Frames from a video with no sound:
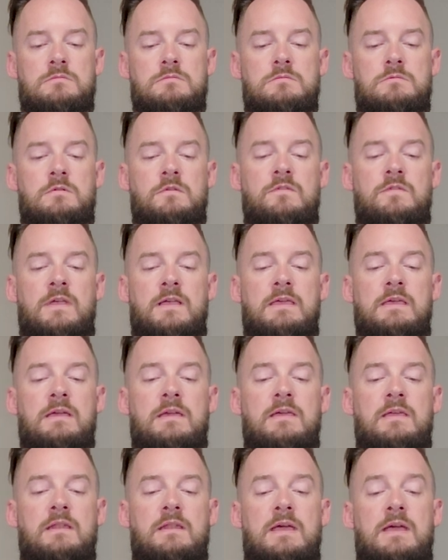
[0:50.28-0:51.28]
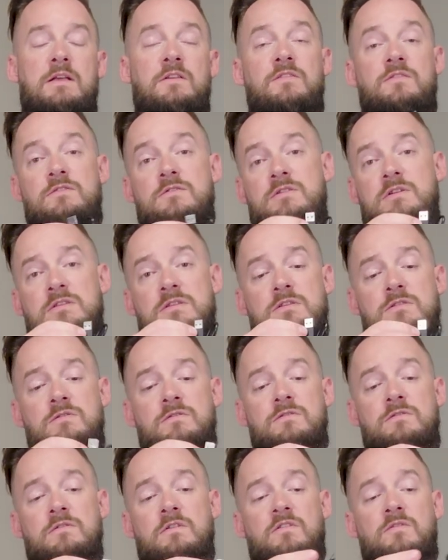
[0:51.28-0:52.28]
looks like it connects. You can
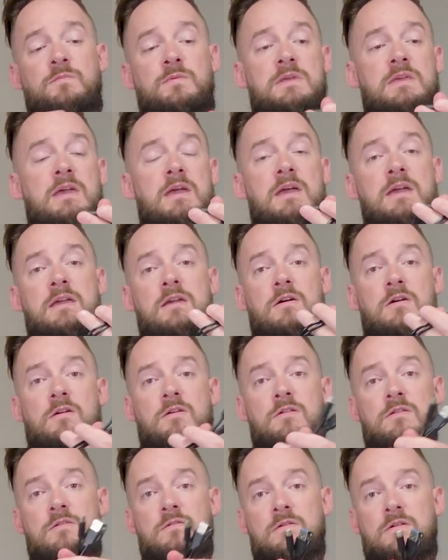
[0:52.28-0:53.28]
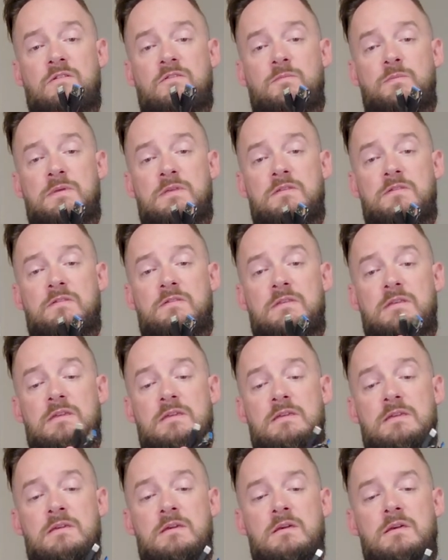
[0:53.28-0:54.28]
use USB-A or
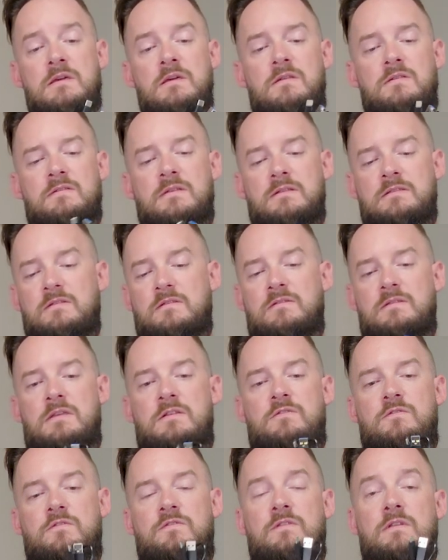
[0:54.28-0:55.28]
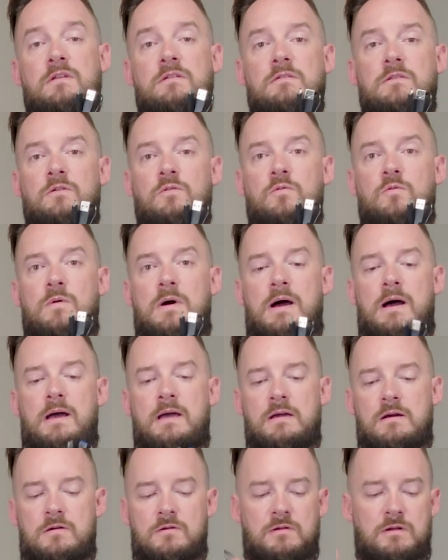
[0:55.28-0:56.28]
USB-C. It's got this interesting little
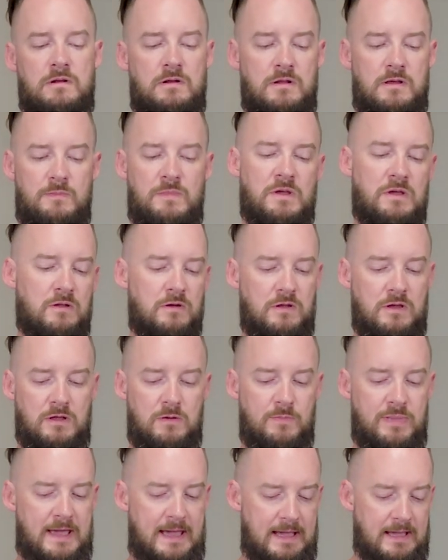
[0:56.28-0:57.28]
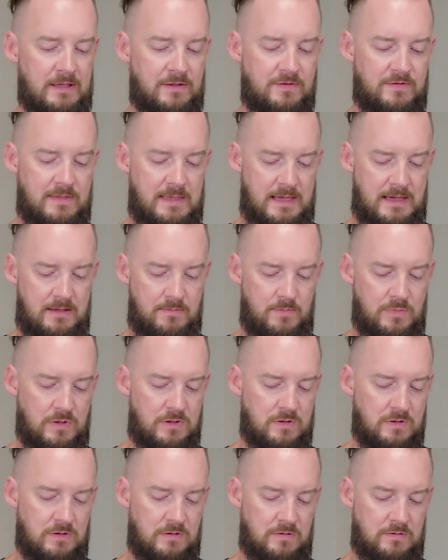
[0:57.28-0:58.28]
Y on it. I'm not gonna unpackage that
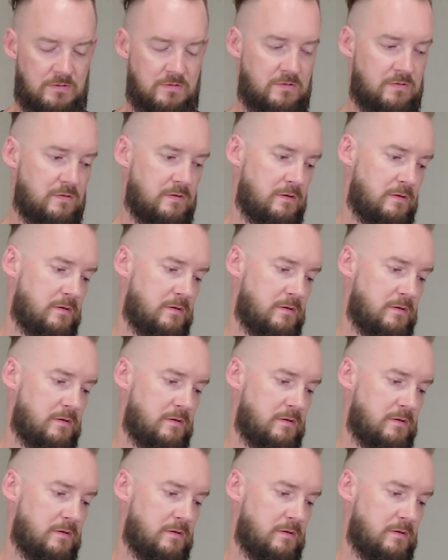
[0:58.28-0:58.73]
because,